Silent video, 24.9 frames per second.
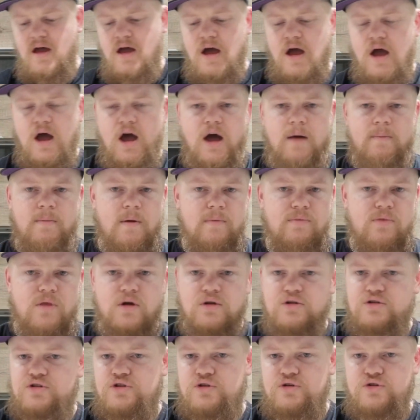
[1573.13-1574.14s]
I'm
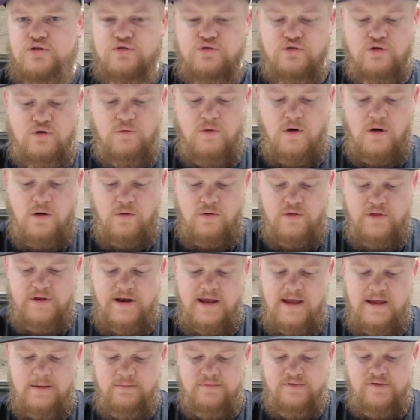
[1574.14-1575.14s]
not too sure what all the
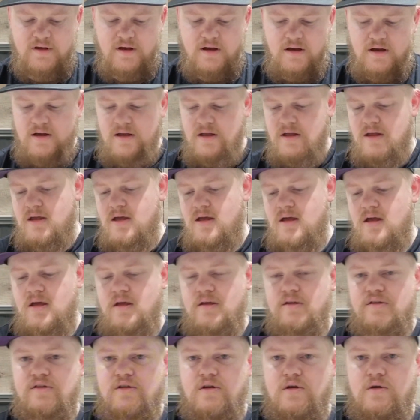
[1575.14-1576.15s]
names are.
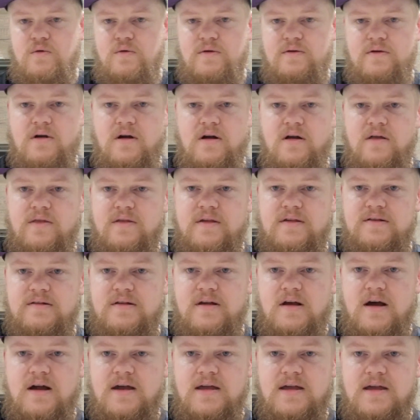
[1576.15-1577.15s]
So we've got this
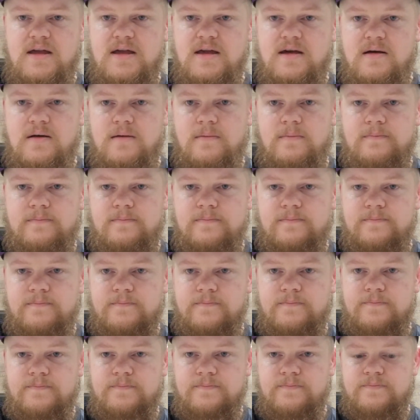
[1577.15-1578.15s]
guy here.
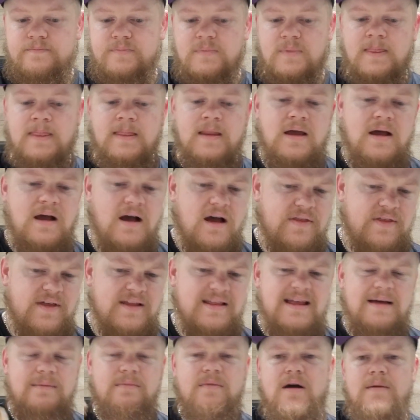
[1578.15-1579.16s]
I
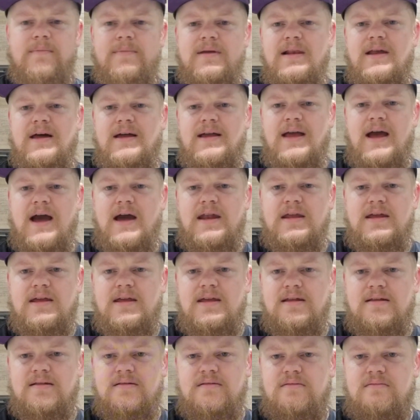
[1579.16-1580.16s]
think that might be like
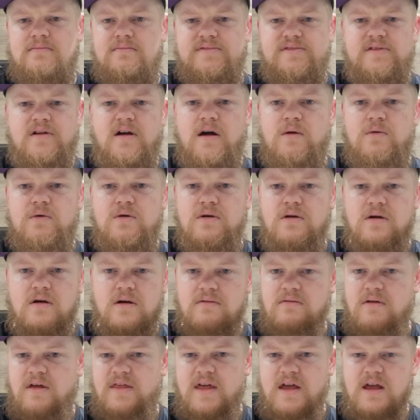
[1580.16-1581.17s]
Anakin Skywalker,
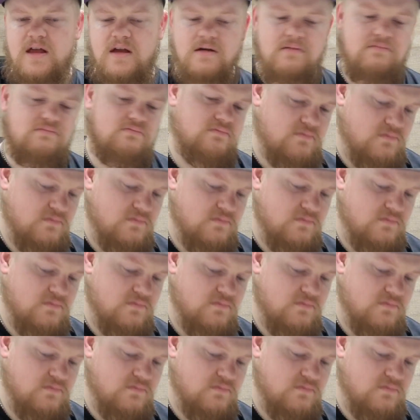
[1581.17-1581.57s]
I think.